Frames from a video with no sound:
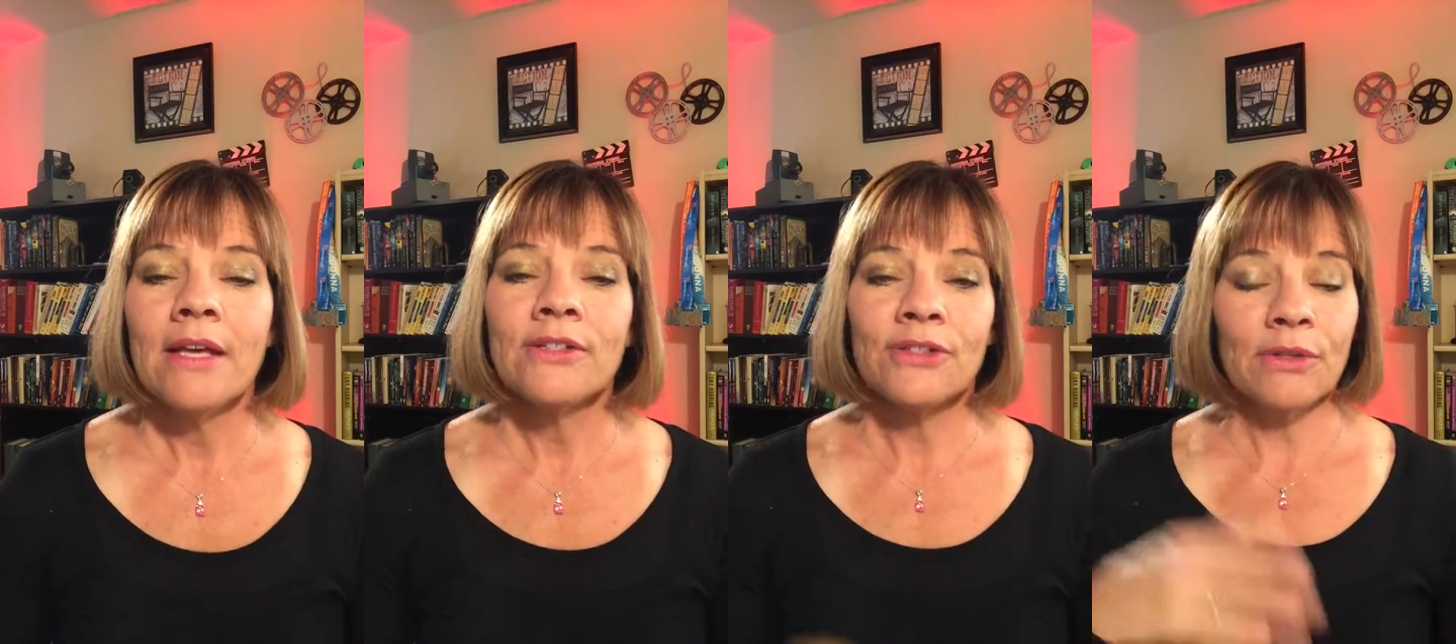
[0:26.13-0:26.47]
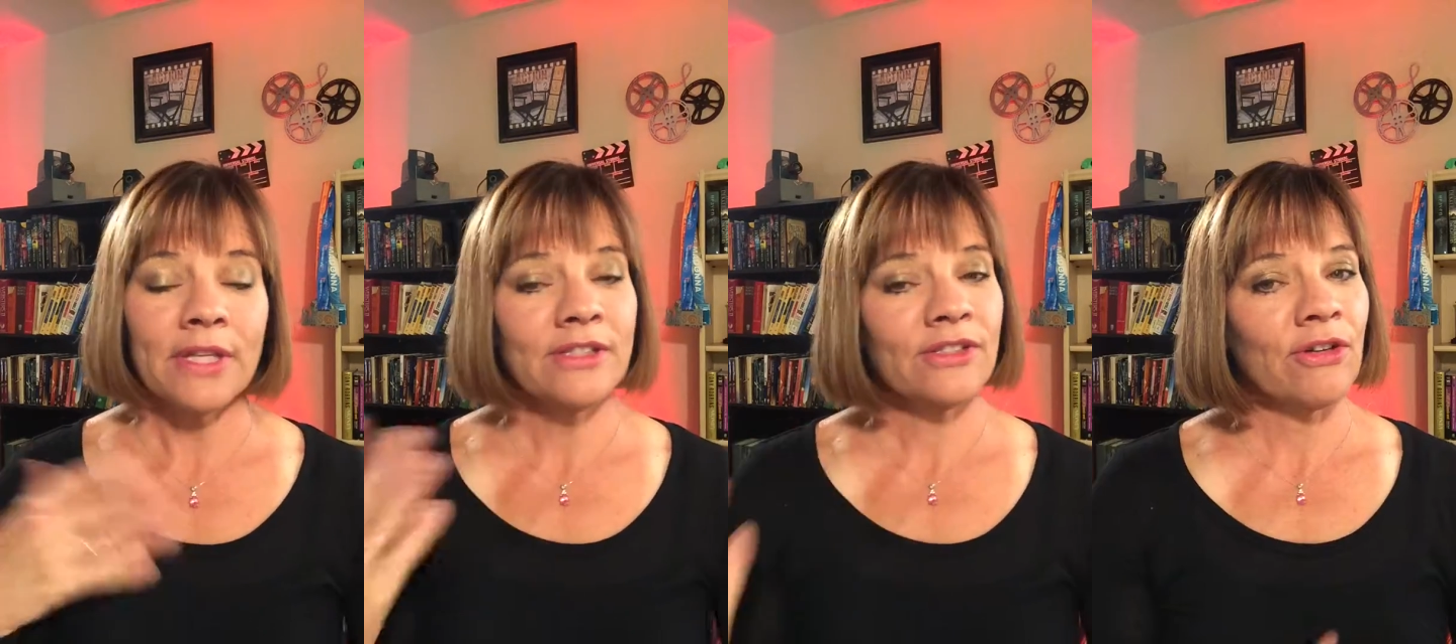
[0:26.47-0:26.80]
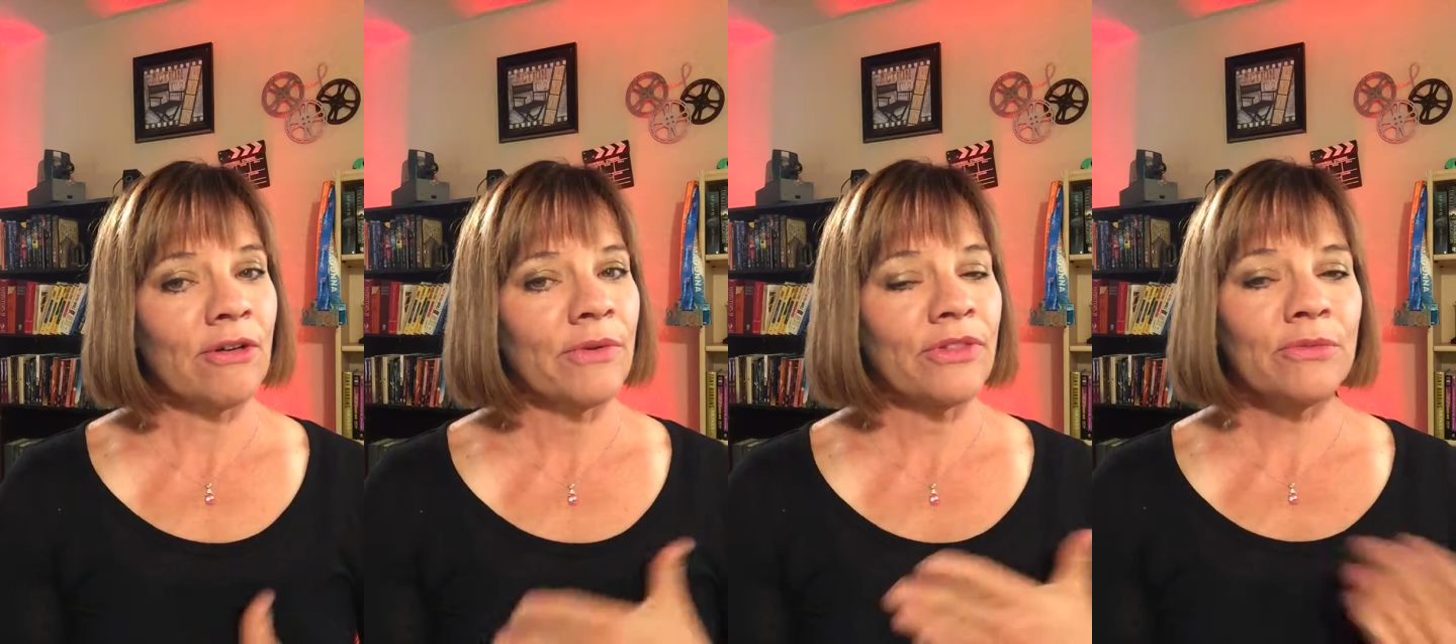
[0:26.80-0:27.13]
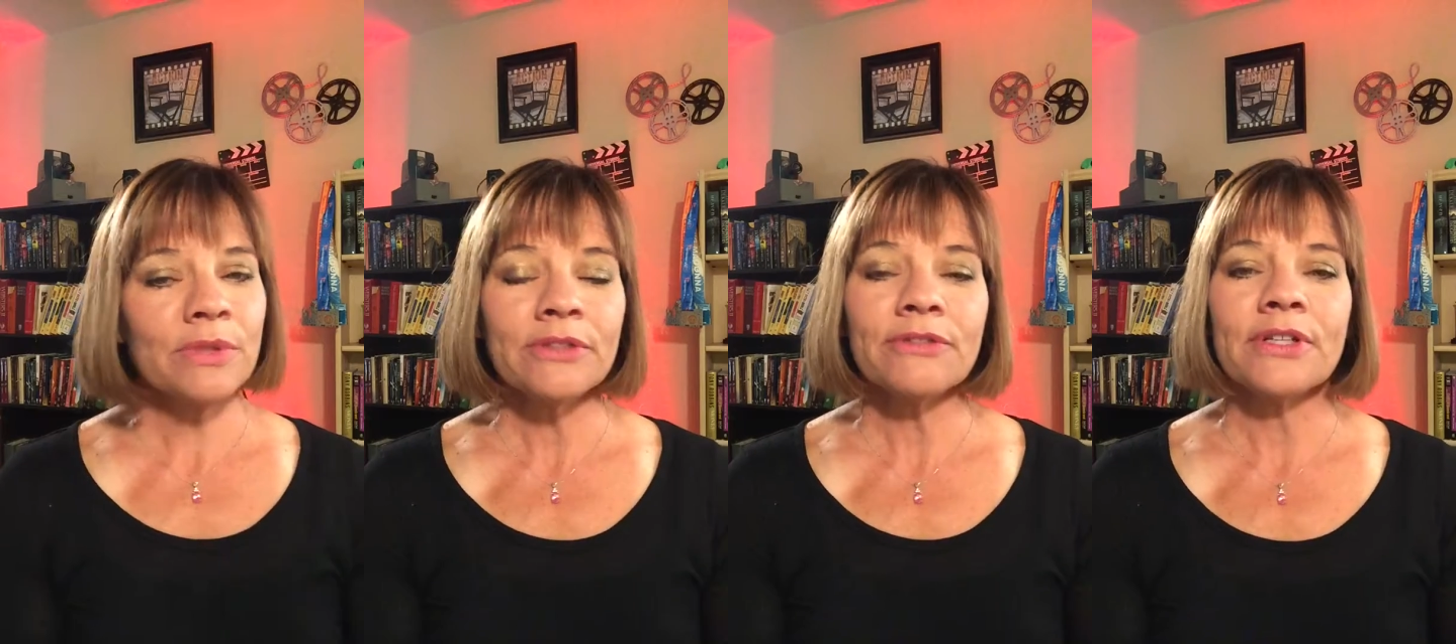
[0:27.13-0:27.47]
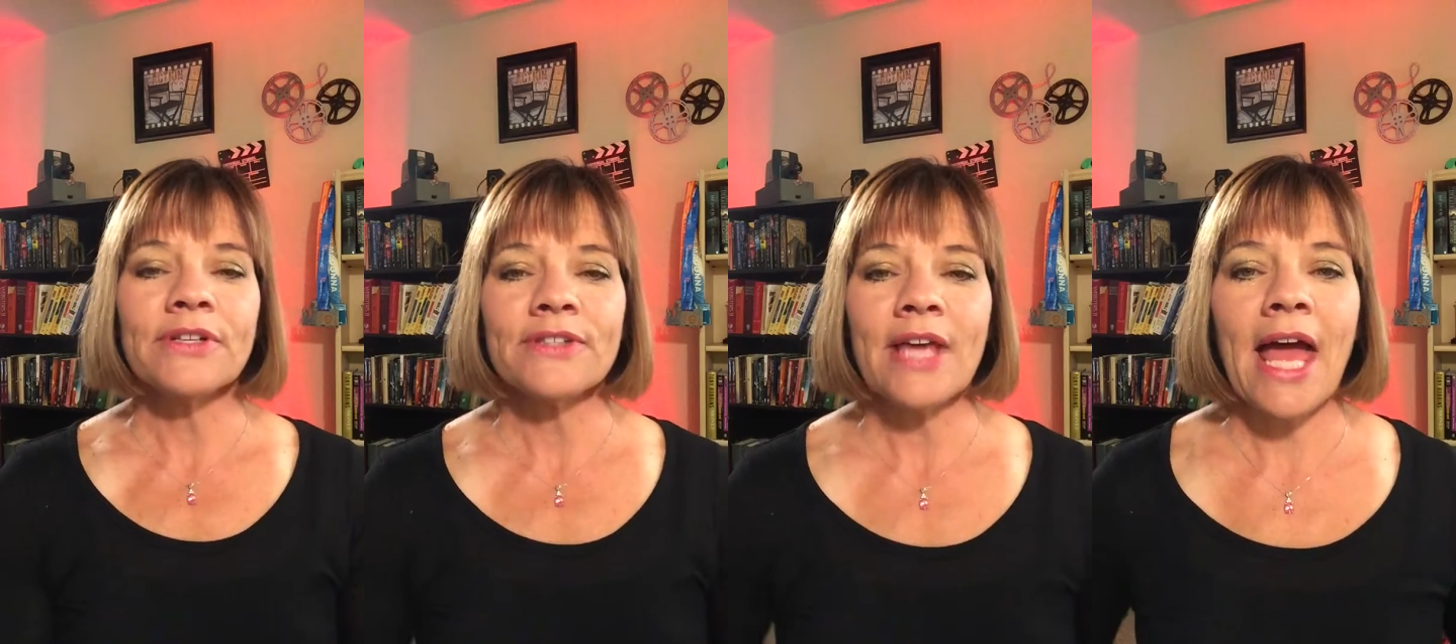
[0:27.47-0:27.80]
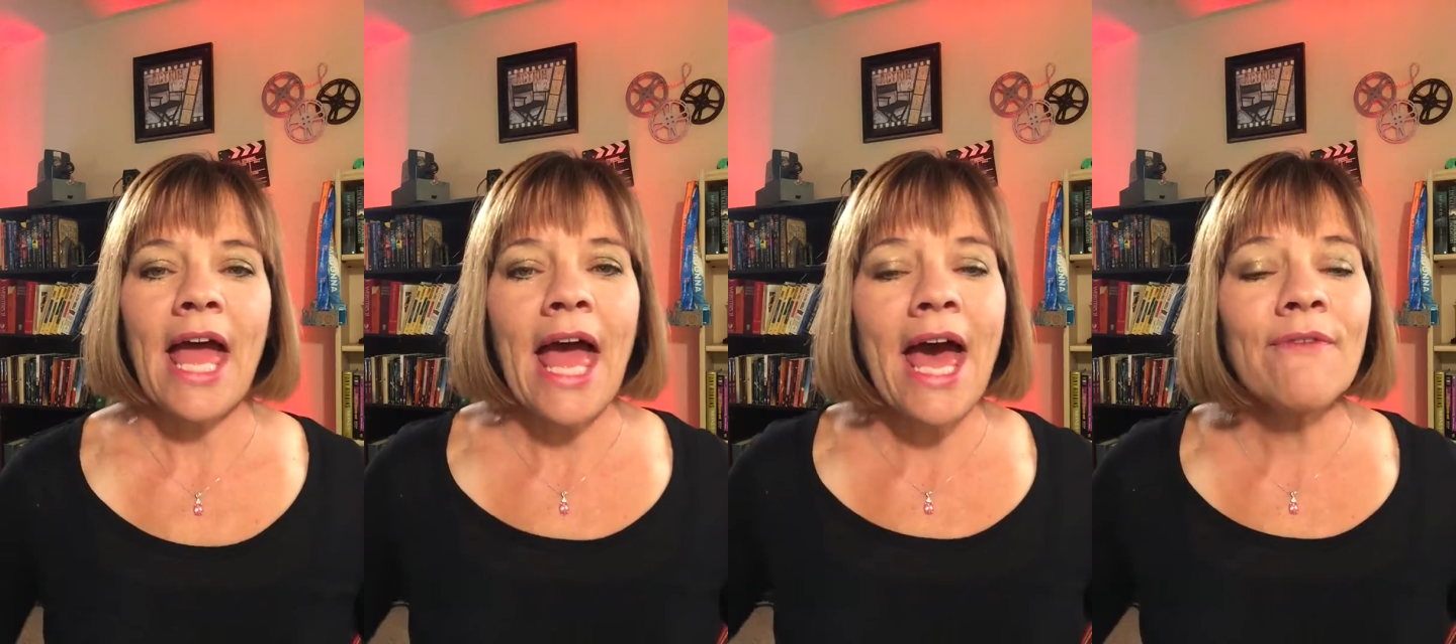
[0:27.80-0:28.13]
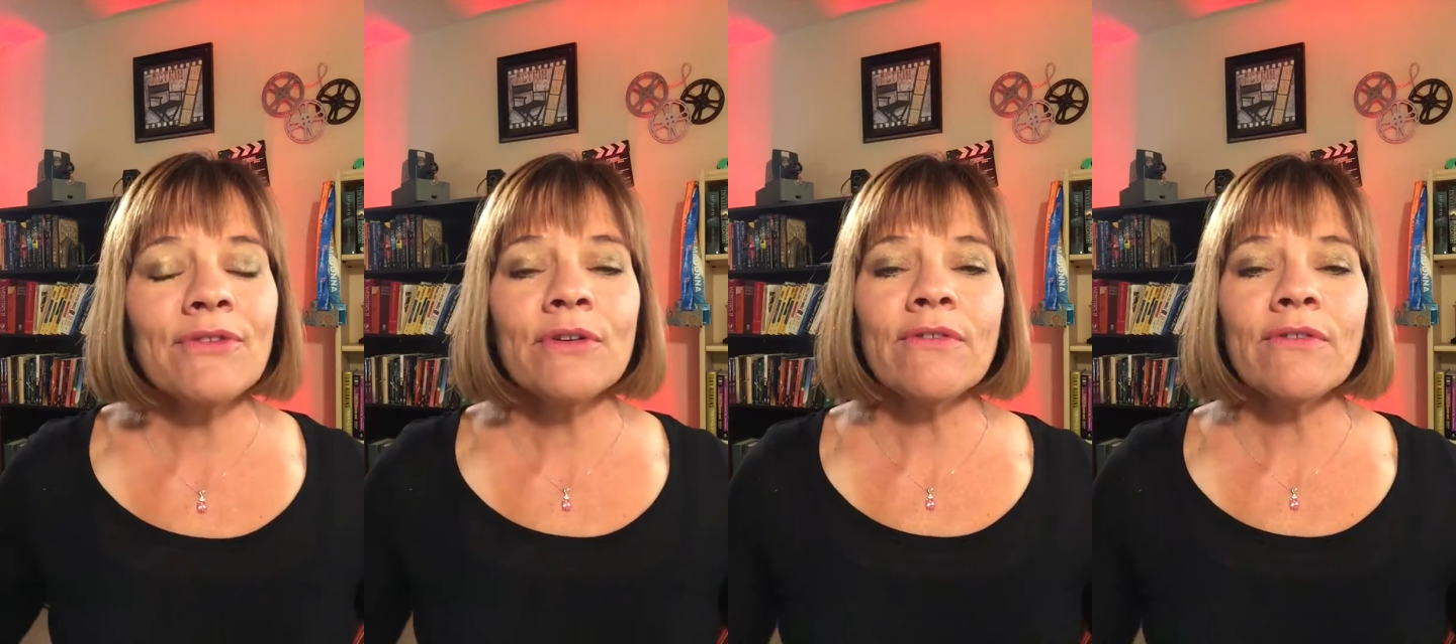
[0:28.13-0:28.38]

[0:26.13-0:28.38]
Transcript: So let's start with the wilderness. After